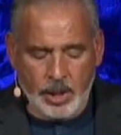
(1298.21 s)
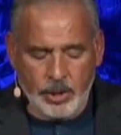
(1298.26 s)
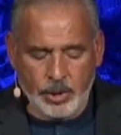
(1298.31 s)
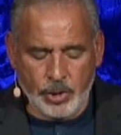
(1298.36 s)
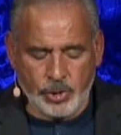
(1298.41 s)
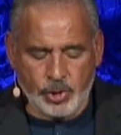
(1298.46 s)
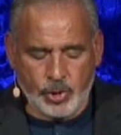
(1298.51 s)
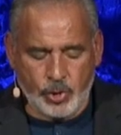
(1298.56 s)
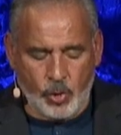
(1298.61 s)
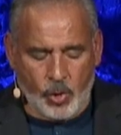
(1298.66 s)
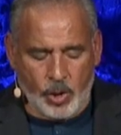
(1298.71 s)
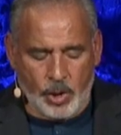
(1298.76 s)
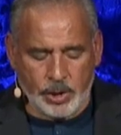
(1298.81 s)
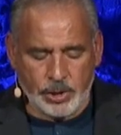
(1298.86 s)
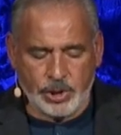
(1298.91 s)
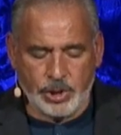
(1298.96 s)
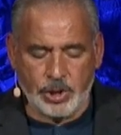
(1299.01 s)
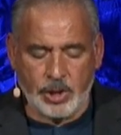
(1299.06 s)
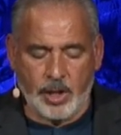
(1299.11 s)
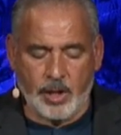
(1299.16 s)
the
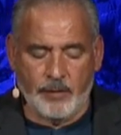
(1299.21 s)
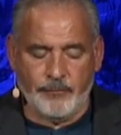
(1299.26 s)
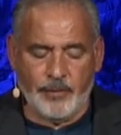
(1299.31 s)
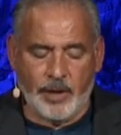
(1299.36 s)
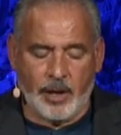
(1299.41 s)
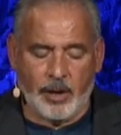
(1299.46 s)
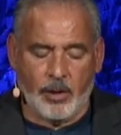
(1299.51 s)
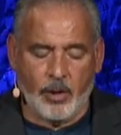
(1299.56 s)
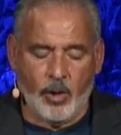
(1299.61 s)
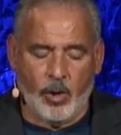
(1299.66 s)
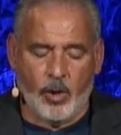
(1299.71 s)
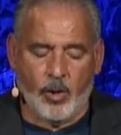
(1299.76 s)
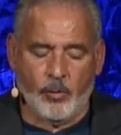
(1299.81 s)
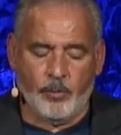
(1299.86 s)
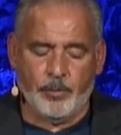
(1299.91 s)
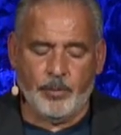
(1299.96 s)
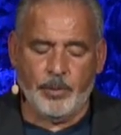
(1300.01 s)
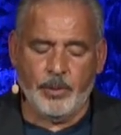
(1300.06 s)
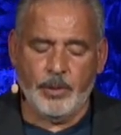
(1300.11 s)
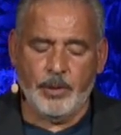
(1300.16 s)
source of our
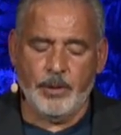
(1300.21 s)
hope.